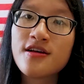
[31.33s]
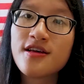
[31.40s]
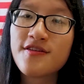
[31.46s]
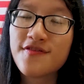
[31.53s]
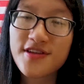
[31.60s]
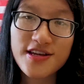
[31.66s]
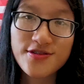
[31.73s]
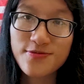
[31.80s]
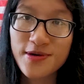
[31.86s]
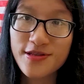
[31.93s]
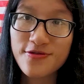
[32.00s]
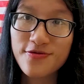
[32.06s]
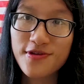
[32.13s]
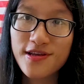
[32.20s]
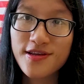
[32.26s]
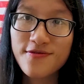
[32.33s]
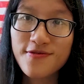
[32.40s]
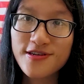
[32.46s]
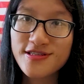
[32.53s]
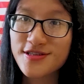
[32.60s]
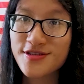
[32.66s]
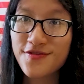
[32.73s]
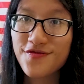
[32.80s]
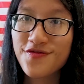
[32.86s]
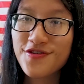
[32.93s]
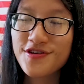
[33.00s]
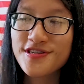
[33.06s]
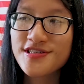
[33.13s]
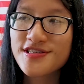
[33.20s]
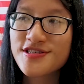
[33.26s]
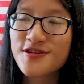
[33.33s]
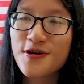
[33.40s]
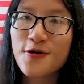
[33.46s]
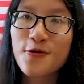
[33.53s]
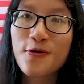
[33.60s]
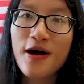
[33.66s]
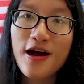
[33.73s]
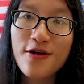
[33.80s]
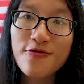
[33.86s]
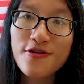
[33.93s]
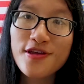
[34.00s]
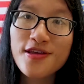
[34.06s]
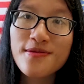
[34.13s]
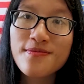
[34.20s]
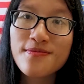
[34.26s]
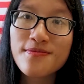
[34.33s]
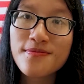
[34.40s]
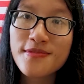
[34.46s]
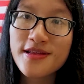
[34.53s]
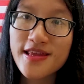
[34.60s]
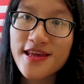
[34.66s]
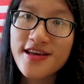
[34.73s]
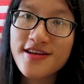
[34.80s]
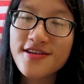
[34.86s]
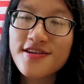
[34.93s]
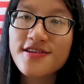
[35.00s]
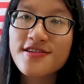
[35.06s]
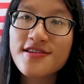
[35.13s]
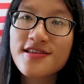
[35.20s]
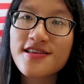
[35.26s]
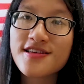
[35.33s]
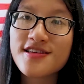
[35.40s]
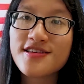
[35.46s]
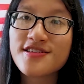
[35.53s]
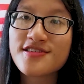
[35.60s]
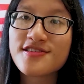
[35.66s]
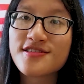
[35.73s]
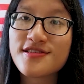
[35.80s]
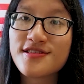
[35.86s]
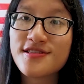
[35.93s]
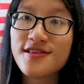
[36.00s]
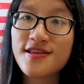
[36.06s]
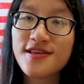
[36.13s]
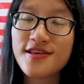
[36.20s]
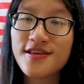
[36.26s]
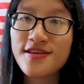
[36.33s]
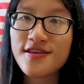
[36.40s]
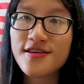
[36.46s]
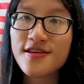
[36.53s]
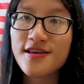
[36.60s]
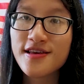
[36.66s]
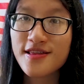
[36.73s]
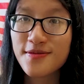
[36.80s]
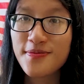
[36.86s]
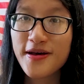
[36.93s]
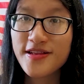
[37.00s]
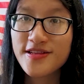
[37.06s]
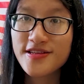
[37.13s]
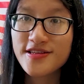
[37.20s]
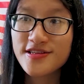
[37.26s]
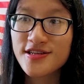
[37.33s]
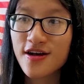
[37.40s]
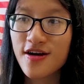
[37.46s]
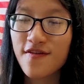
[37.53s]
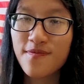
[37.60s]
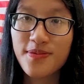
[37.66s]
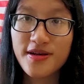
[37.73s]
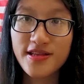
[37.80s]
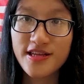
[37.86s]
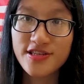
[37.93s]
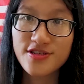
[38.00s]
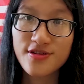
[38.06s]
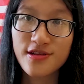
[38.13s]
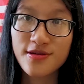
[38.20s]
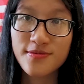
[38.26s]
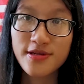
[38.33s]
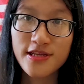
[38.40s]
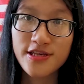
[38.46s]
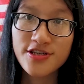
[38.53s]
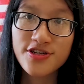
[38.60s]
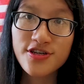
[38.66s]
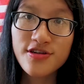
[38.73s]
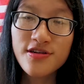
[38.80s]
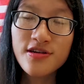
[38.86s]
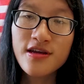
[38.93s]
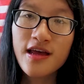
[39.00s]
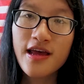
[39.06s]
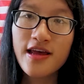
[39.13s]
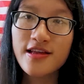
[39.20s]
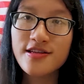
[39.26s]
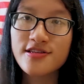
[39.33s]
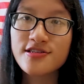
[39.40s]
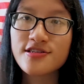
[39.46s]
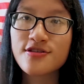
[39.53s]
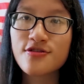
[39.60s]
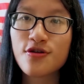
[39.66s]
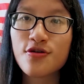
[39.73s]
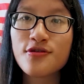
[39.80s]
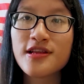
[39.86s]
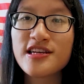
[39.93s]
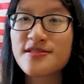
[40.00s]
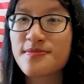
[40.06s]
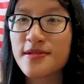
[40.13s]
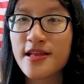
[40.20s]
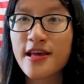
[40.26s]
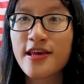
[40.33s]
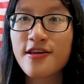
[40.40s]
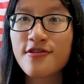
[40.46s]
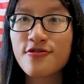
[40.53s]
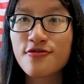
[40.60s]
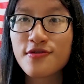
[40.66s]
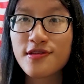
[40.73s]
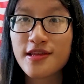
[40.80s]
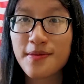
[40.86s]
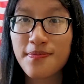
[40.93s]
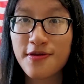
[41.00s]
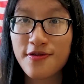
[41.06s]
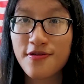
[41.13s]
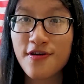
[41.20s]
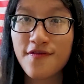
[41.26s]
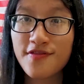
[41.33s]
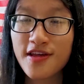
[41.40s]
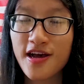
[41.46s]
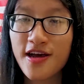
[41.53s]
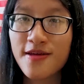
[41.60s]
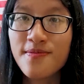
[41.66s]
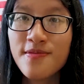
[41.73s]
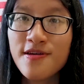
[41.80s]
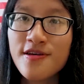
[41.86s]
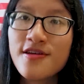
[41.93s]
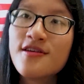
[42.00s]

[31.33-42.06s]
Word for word: If you guys are wondering what's the difference, so Hari Merdeka is the independence of Peninsular Malaysia and is known as Malaya during that period of time.